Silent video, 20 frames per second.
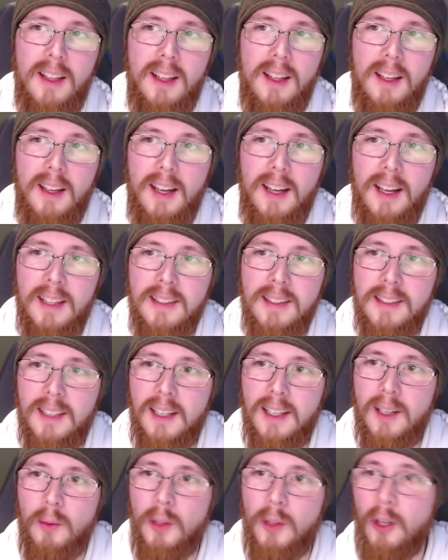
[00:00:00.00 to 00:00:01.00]
and
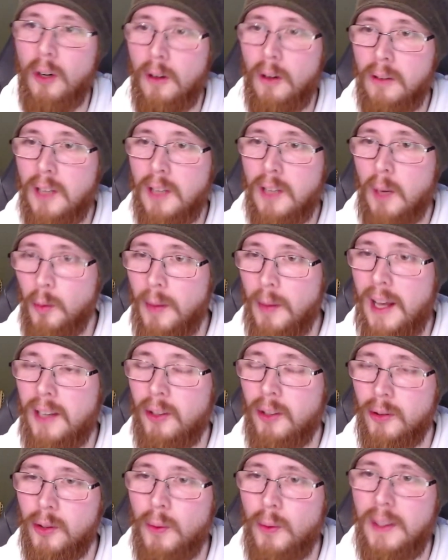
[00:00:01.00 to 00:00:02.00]
we got a couple
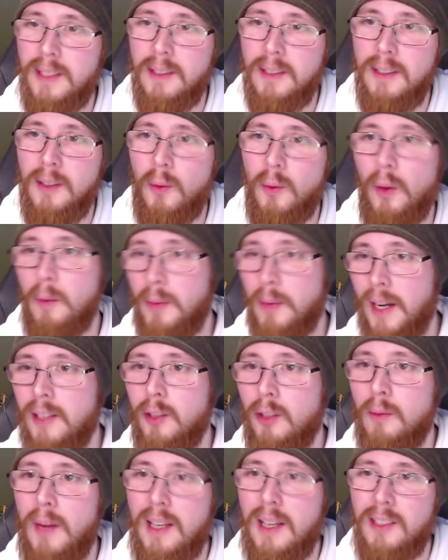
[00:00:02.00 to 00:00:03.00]
back on Twitter, one
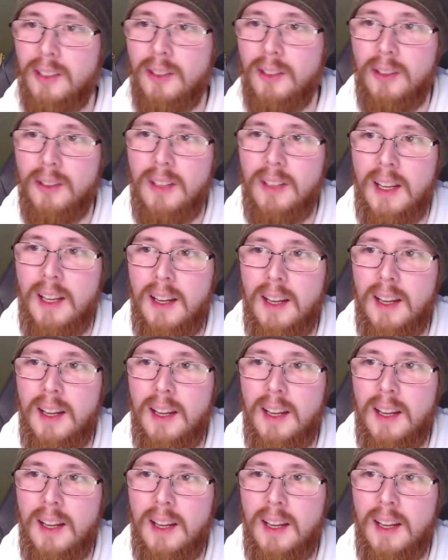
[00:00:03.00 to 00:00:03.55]
back on Mastodon,